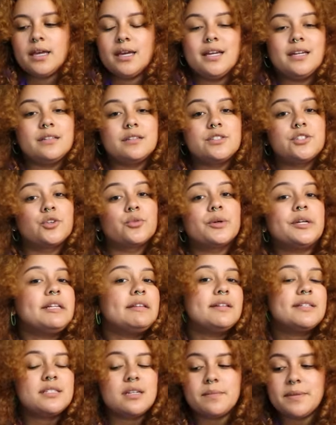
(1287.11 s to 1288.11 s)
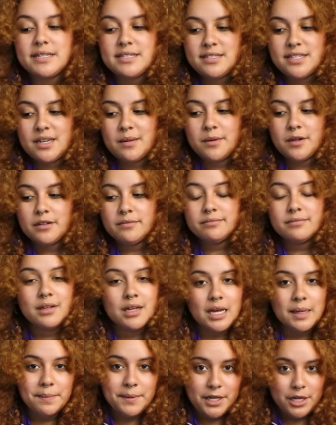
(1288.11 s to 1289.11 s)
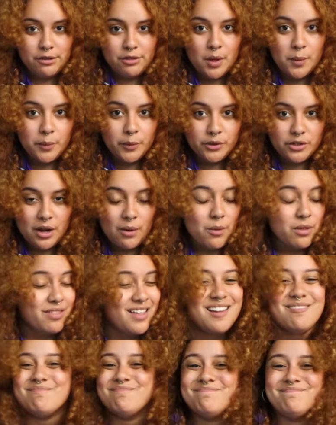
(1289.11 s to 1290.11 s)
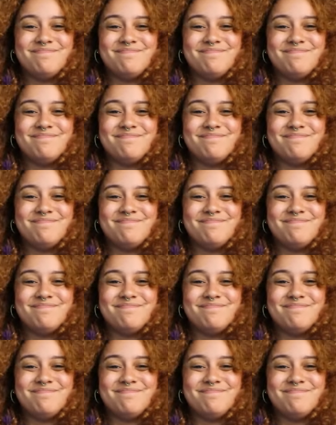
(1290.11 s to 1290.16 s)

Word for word: In Surrealism in Cinema, I bet you thought we were done with that.